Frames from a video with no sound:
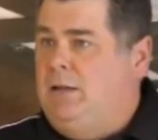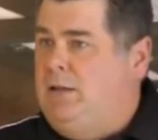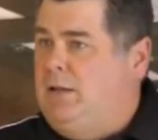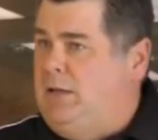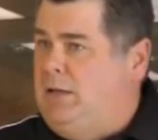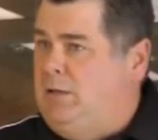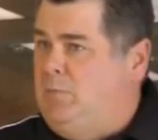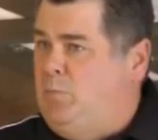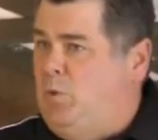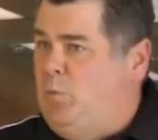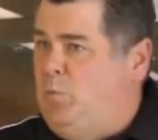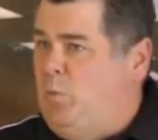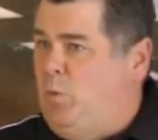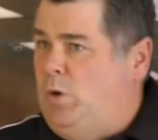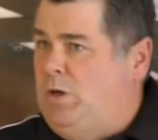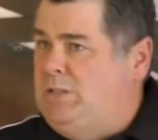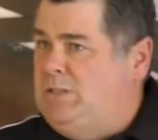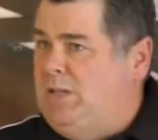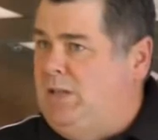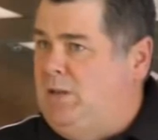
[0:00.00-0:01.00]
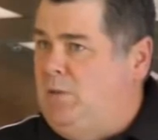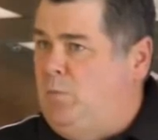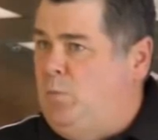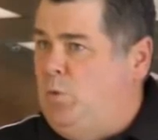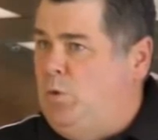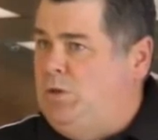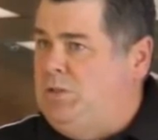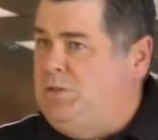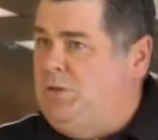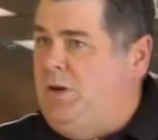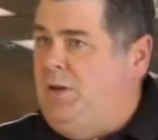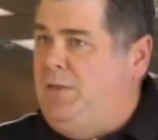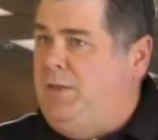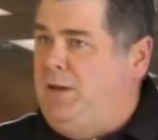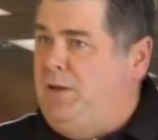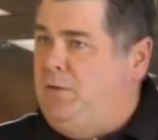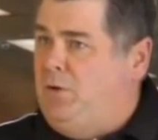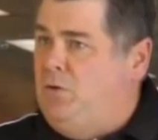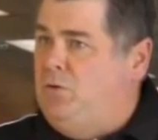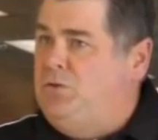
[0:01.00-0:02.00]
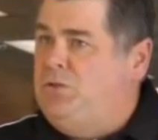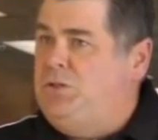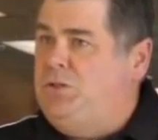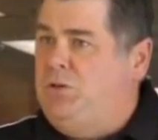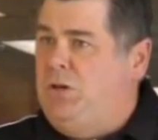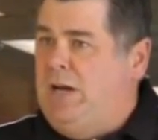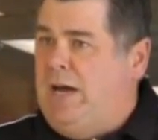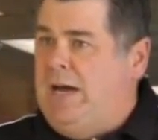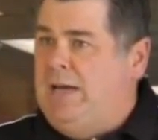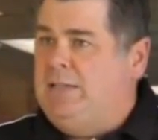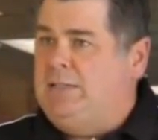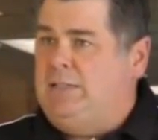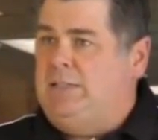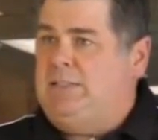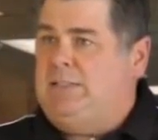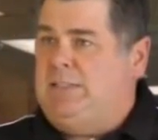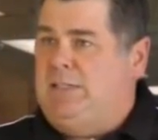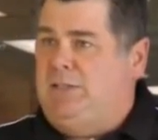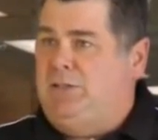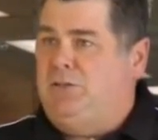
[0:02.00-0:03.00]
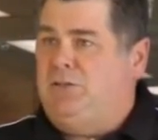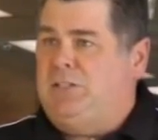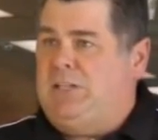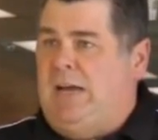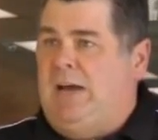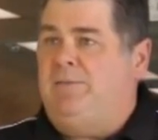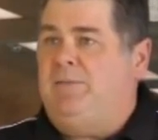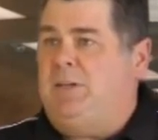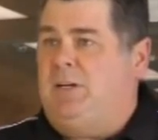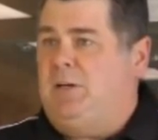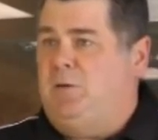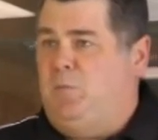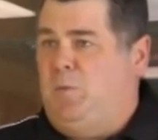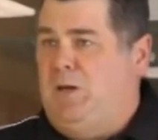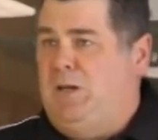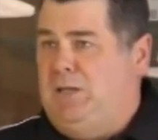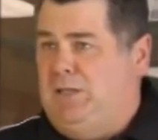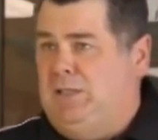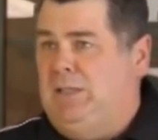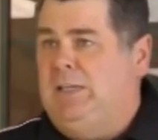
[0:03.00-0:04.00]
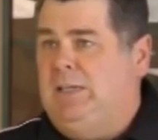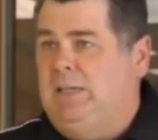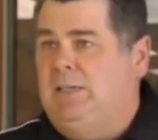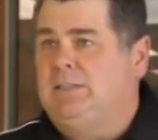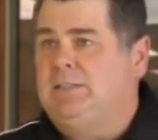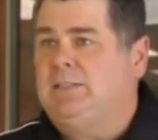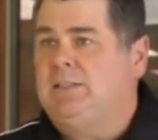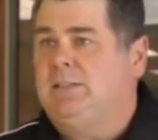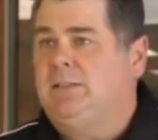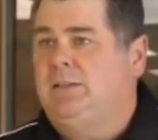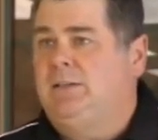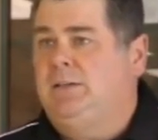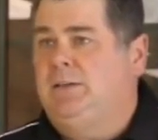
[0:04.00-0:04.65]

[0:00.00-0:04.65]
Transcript: that can put points on the board. So I think those two guys as seniors have to come in and lead us.